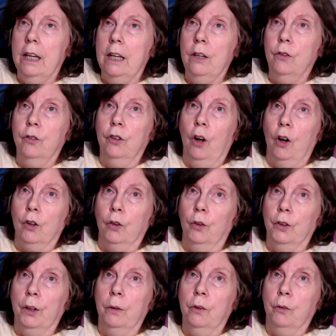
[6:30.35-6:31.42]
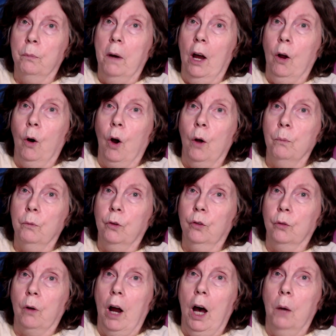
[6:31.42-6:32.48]
He startled as my arms
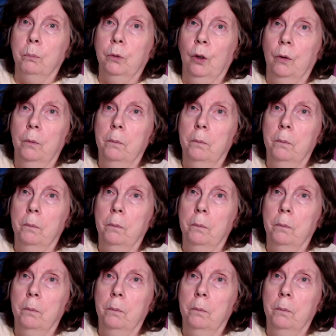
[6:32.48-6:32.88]
dropped.